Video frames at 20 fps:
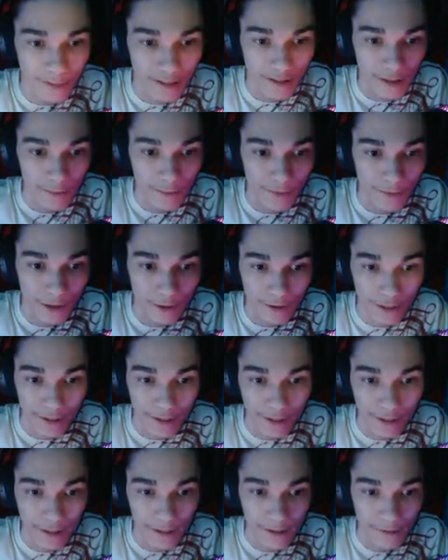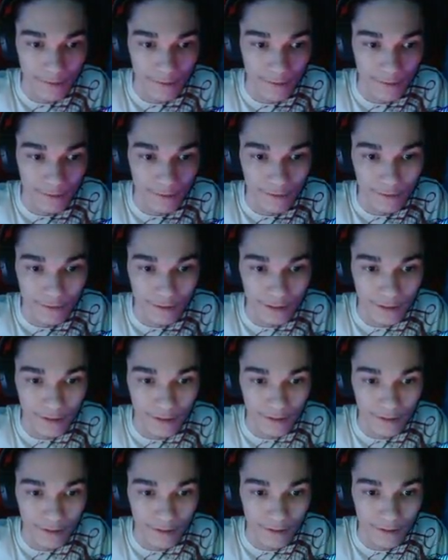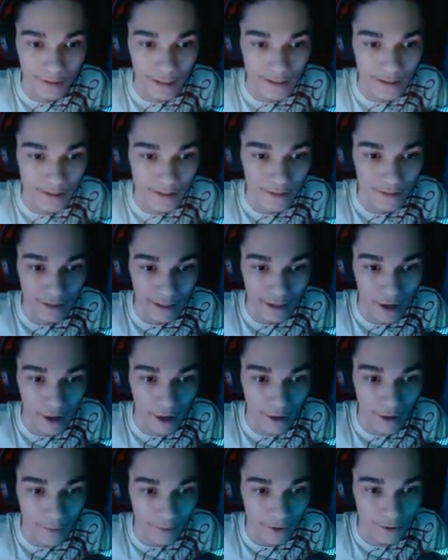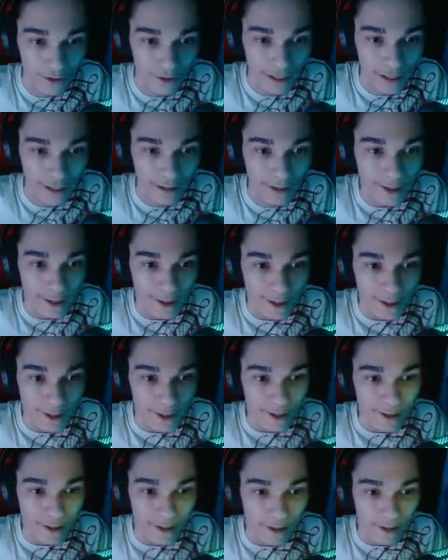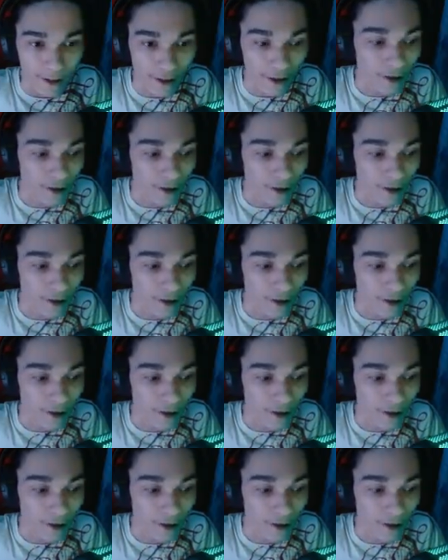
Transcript: stopped. Okay, they got him. Okay. Come